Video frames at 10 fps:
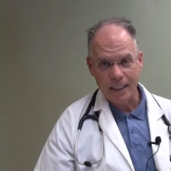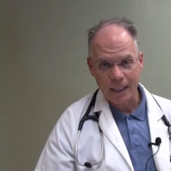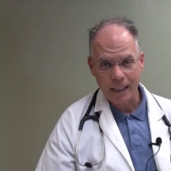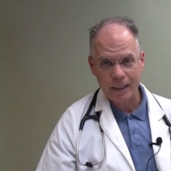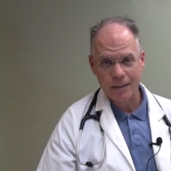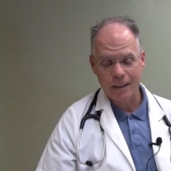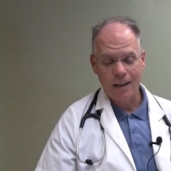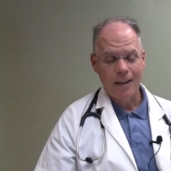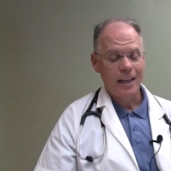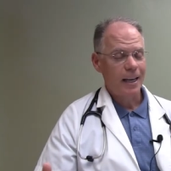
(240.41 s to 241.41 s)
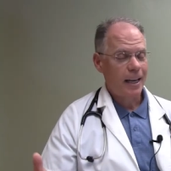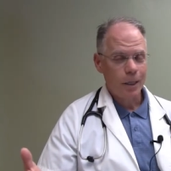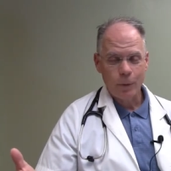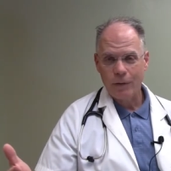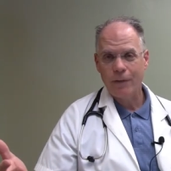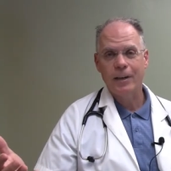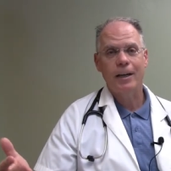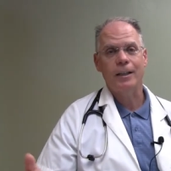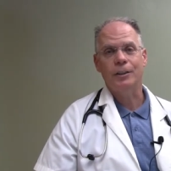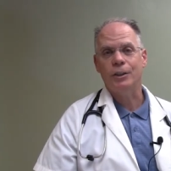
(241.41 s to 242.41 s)
ticks. Heck, we've even got
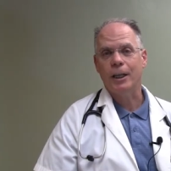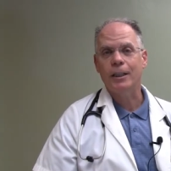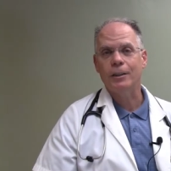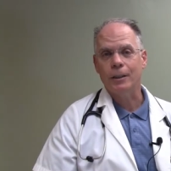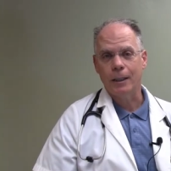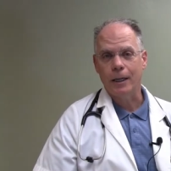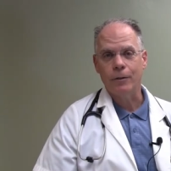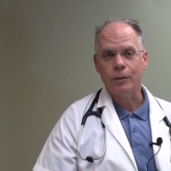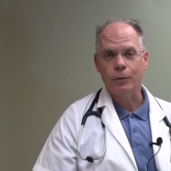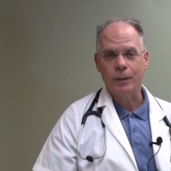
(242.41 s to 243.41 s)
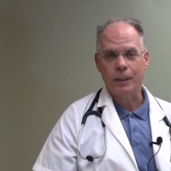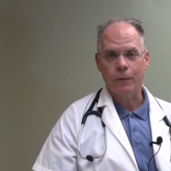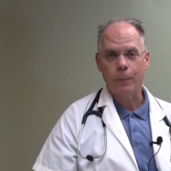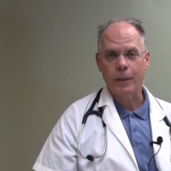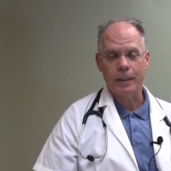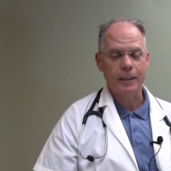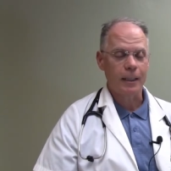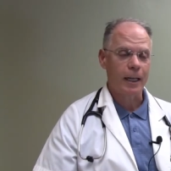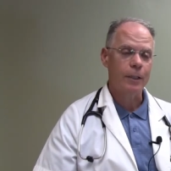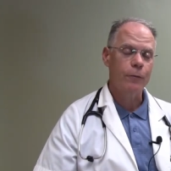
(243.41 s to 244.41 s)
an injection now that you can give a pet that
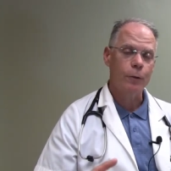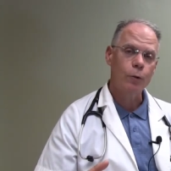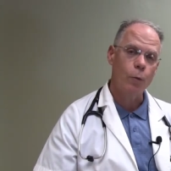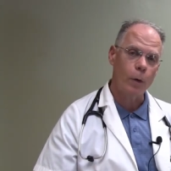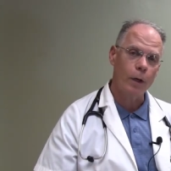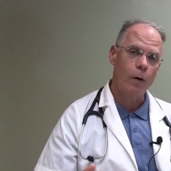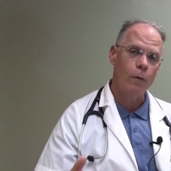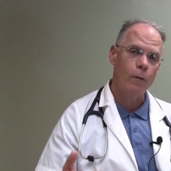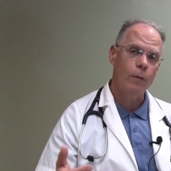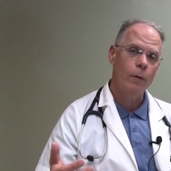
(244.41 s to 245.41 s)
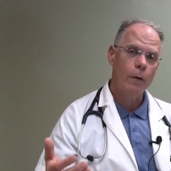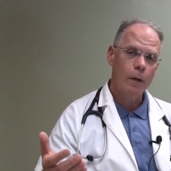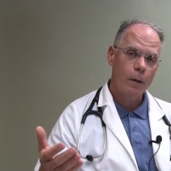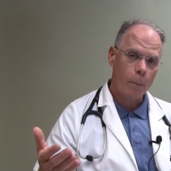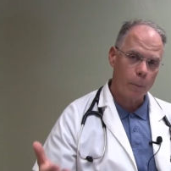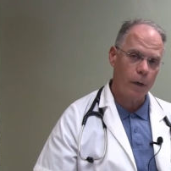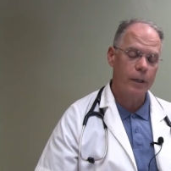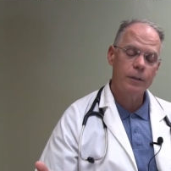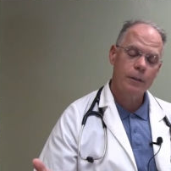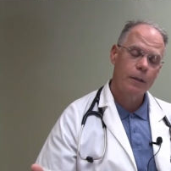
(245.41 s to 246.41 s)
lasts for 12
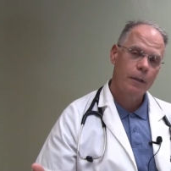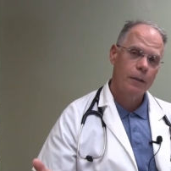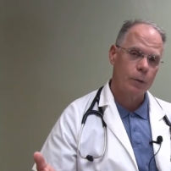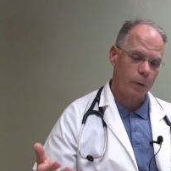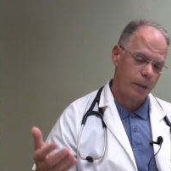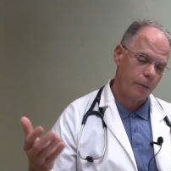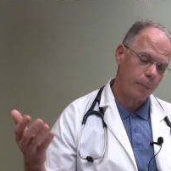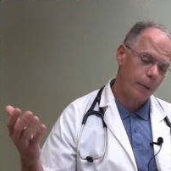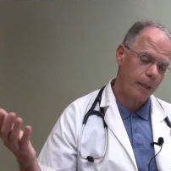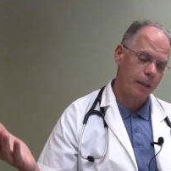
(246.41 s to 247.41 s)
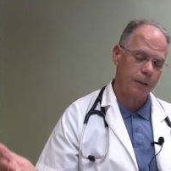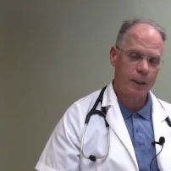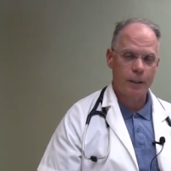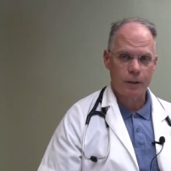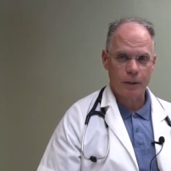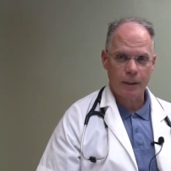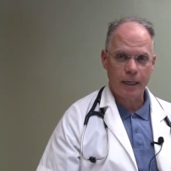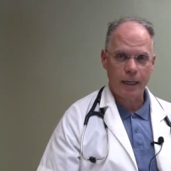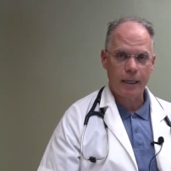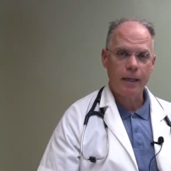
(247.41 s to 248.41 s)
months. So we give the pet an injection
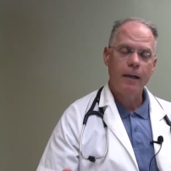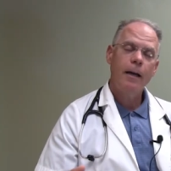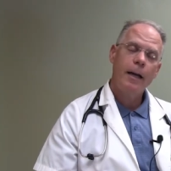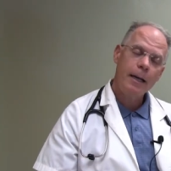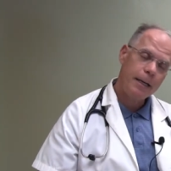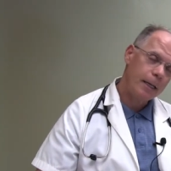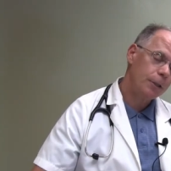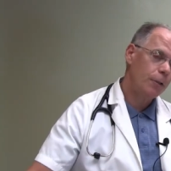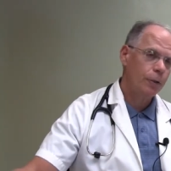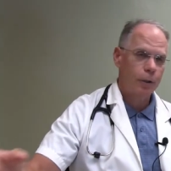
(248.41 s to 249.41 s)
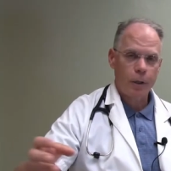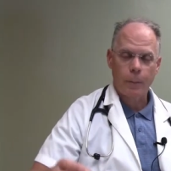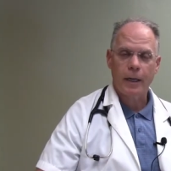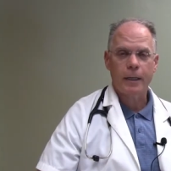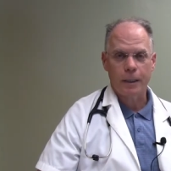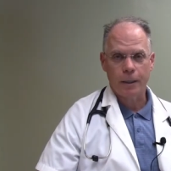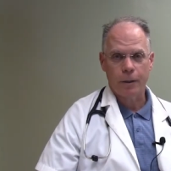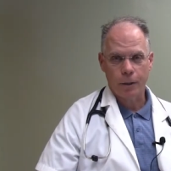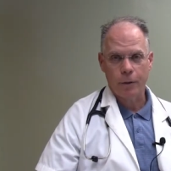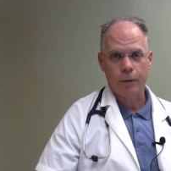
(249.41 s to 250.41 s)
today, and next year you come back and get
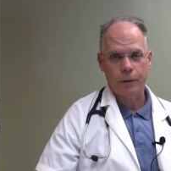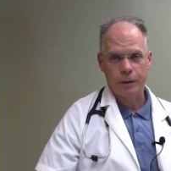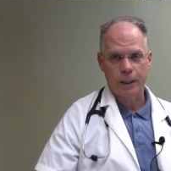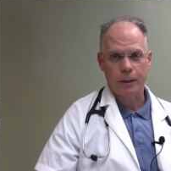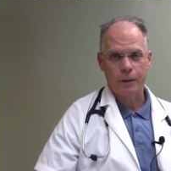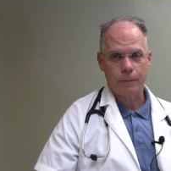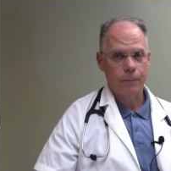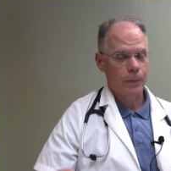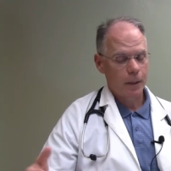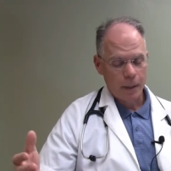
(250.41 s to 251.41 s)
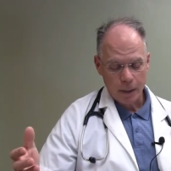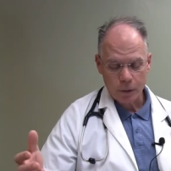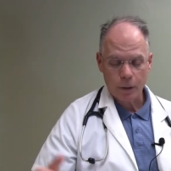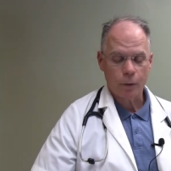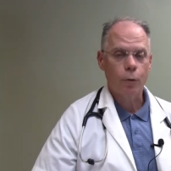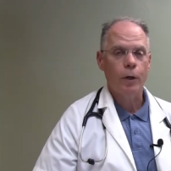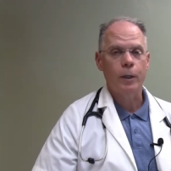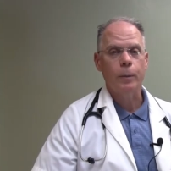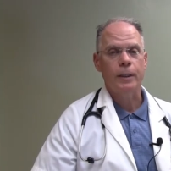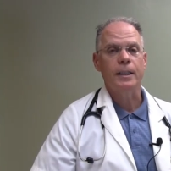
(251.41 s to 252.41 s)
another injection. It's
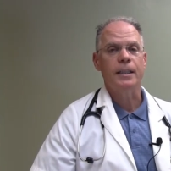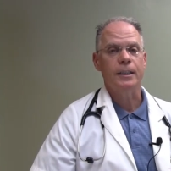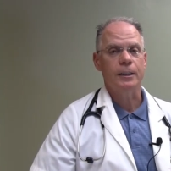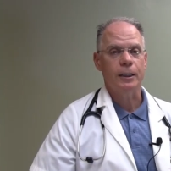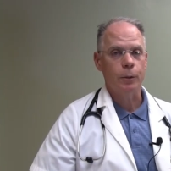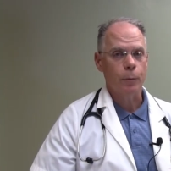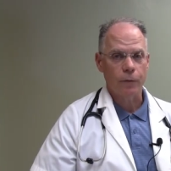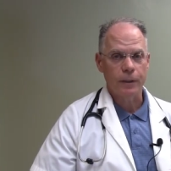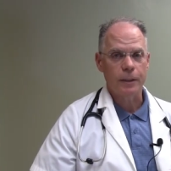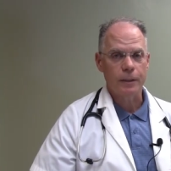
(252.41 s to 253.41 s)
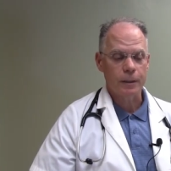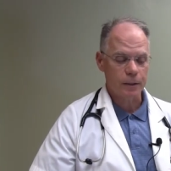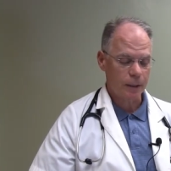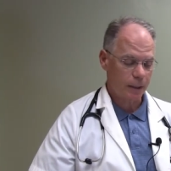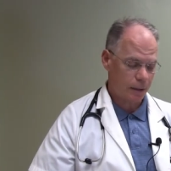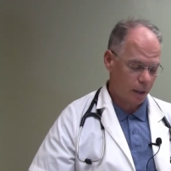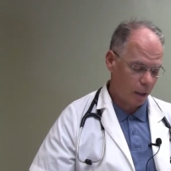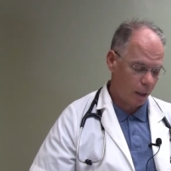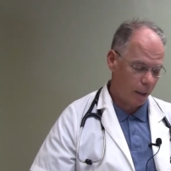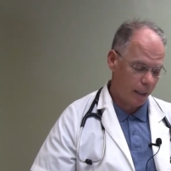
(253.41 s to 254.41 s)
incredibly easy to prevent this disease
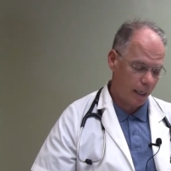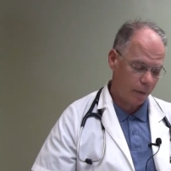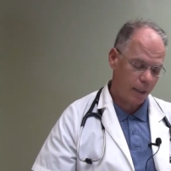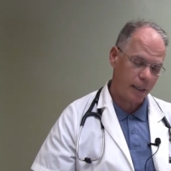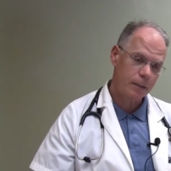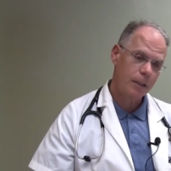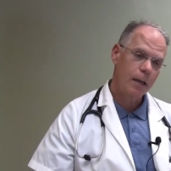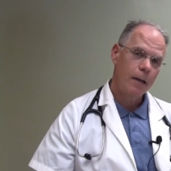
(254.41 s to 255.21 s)
uh, nowadays.